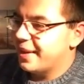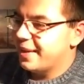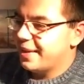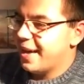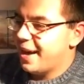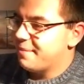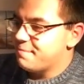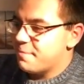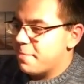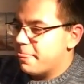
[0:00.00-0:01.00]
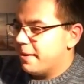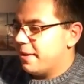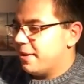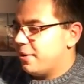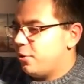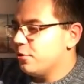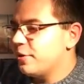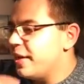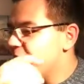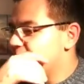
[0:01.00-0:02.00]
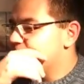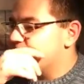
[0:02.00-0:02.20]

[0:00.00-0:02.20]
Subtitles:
Yeah. Also here.